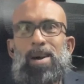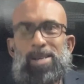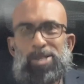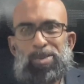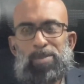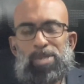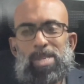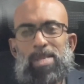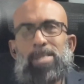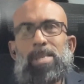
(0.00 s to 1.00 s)

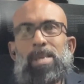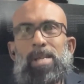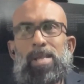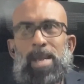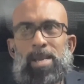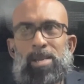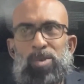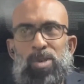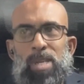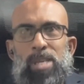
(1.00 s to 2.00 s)
100%. Clear
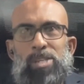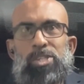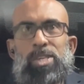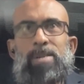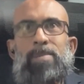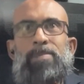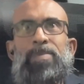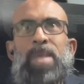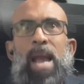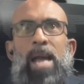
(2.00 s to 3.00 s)
communication
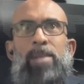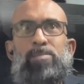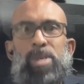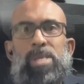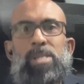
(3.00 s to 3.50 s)
and be